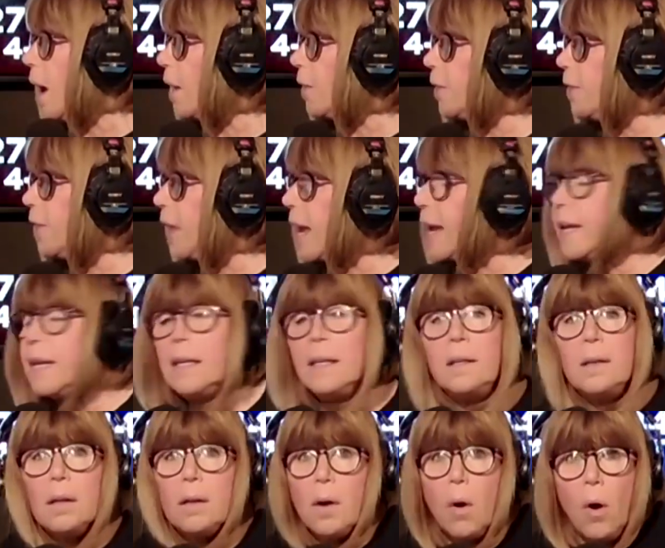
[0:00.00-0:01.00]

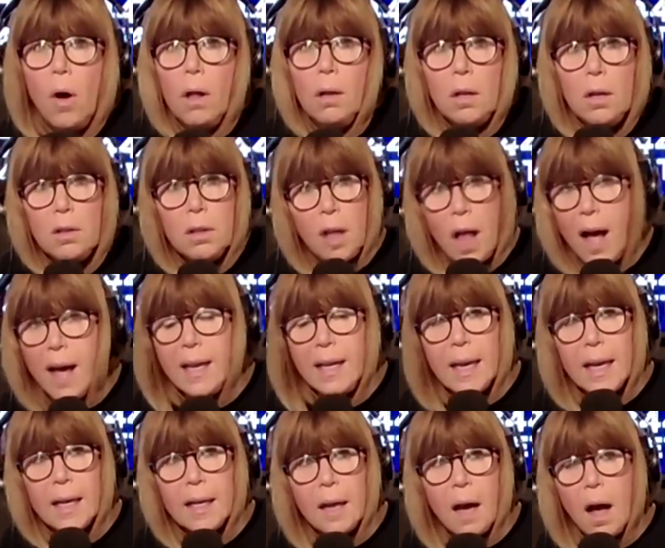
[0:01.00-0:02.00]
They all are
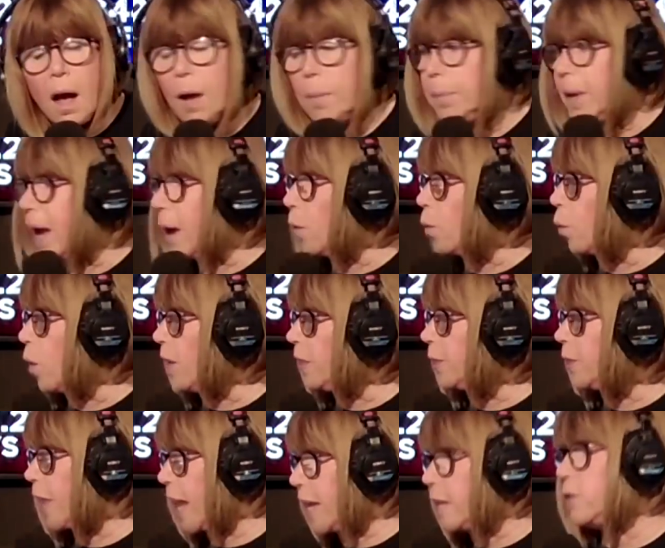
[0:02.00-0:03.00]
lying about
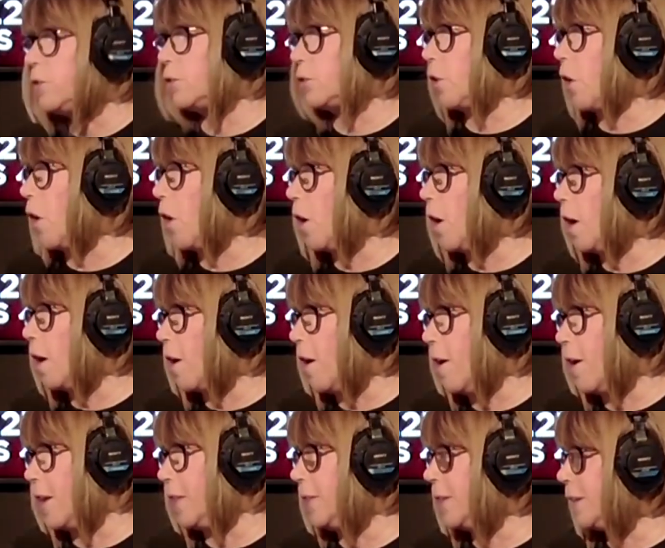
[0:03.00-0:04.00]
what they saw
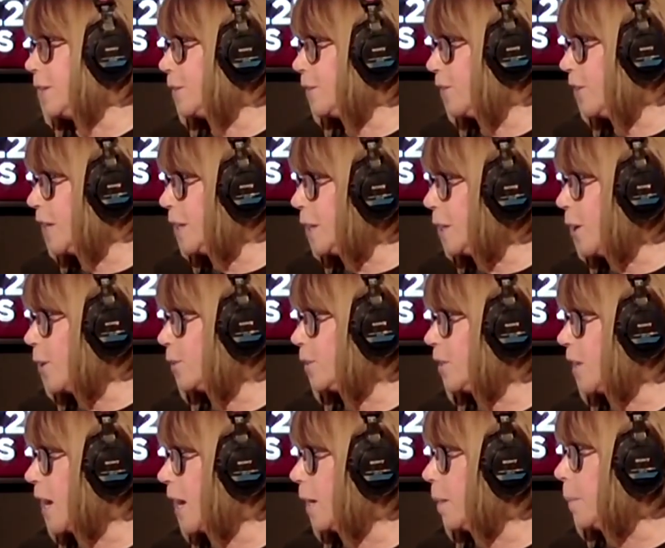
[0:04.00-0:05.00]
on this
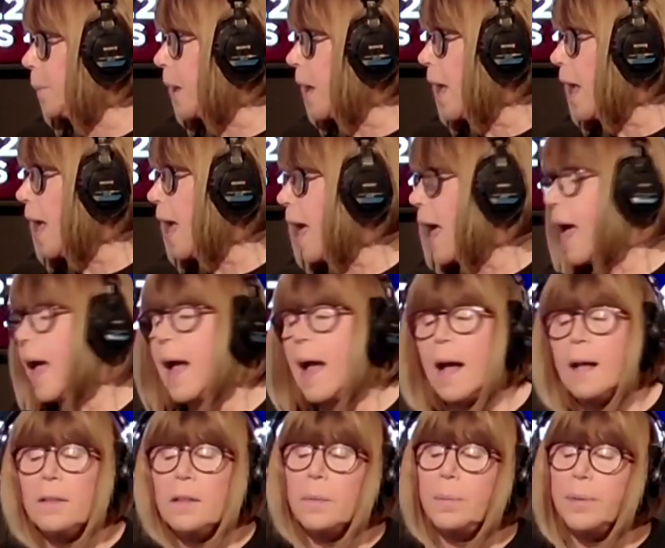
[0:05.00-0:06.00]
videotape.
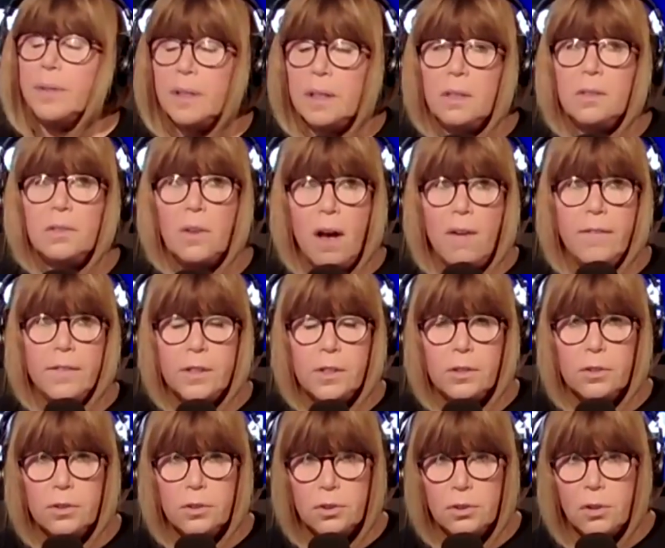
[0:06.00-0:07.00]
And the police
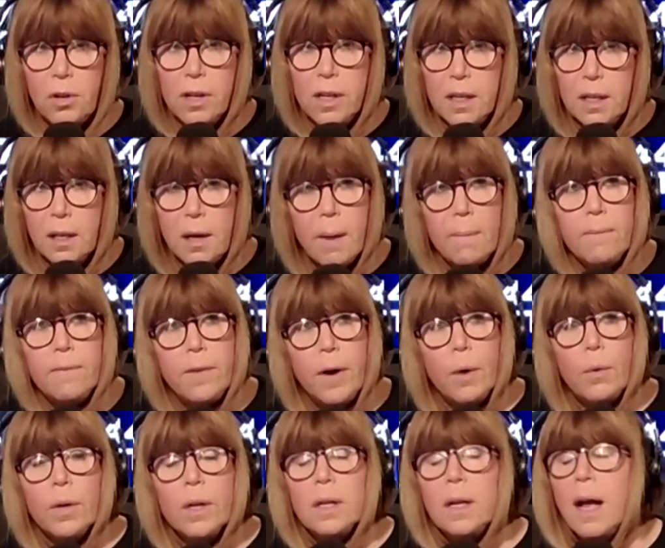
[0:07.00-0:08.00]
officers are starting to come
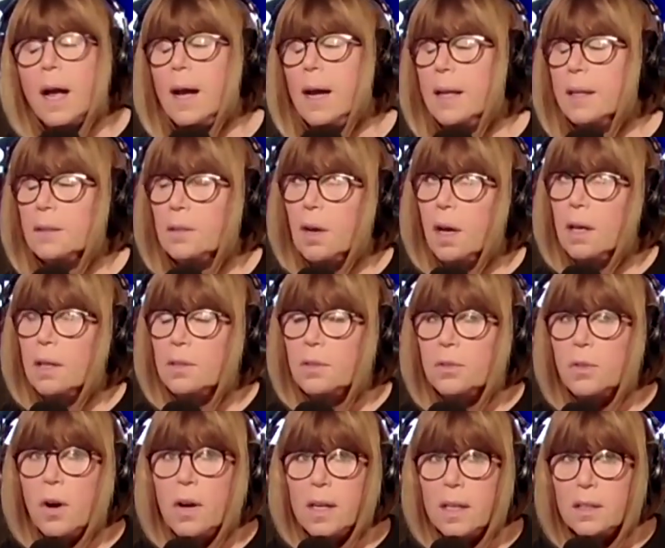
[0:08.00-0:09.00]
forward and
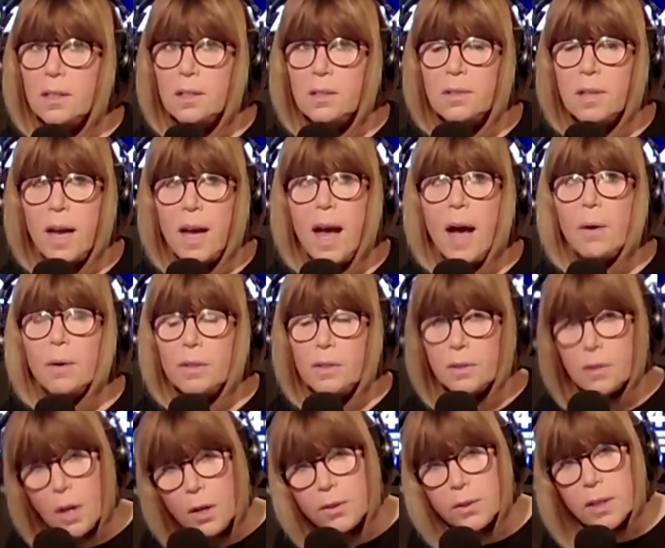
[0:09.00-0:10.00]
starting to say how
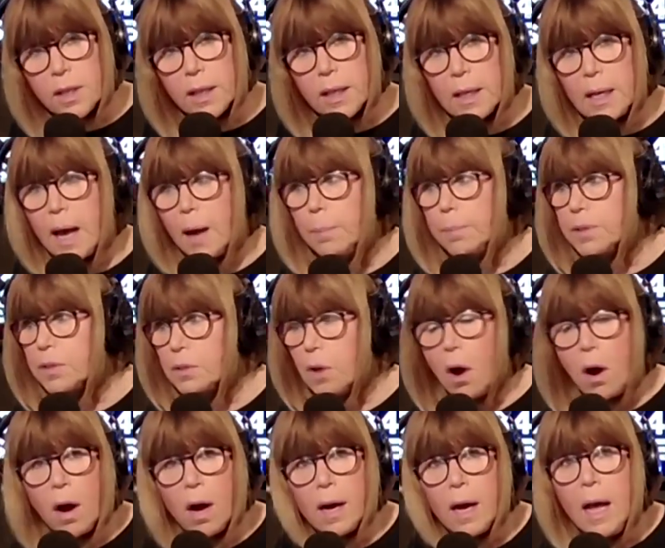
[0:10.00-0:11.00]
insulting and how
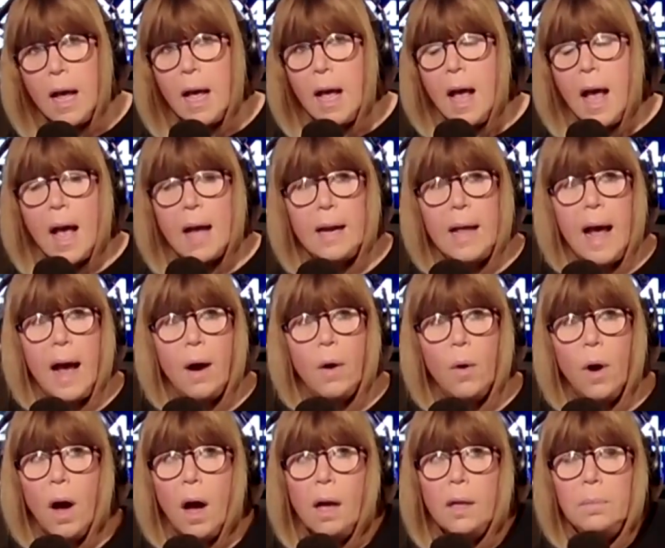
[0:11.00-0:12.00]
bizarre and
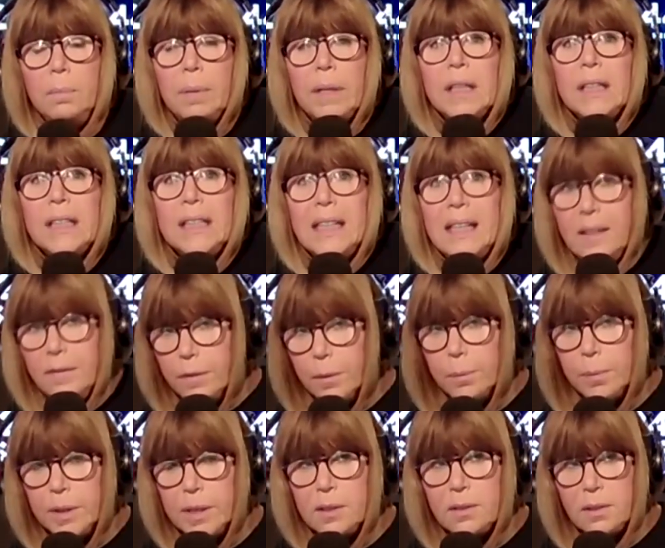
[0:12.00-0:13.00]
how
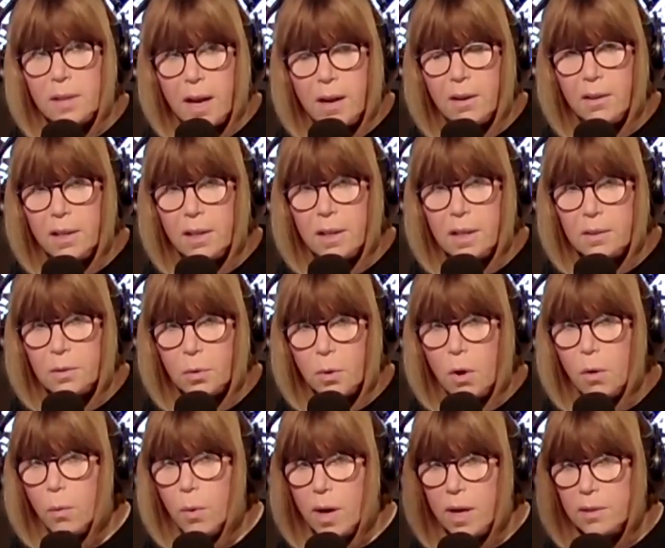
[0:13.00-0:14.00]
unbelievably scary this
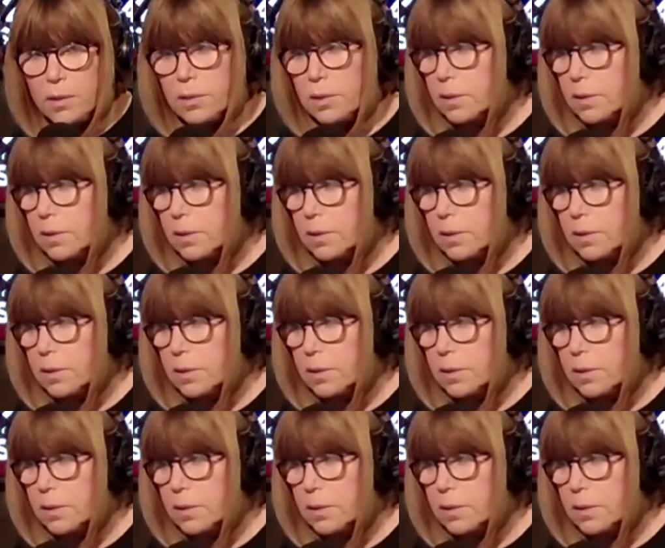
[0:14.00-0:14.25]
all was.